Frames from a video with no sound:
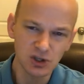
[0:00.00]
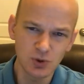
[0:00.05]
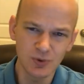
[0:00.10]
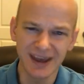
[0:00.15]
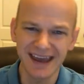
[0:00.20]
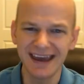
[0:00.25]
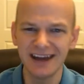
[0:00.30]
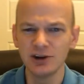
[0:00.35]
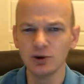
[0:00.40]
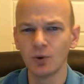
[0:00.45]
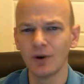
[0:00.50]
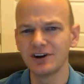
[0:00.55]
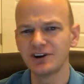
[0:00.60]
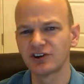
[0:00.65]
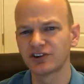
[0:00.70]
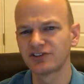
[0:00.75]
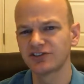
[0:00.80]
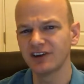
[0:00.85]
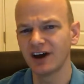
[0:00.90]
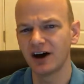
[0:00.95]
you can do one
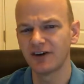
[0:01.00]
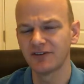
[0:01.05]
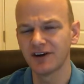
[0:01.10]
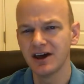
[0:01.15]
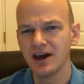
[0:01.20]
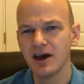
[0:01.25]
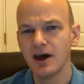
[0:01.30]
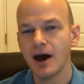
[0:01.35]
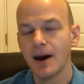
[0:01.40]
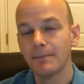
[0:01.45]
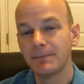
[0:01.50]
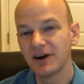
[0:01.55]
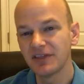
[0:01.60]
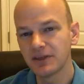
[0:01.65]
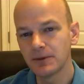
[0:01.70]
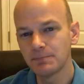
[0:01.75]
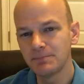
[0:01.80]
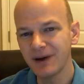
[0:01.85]
yourself, but the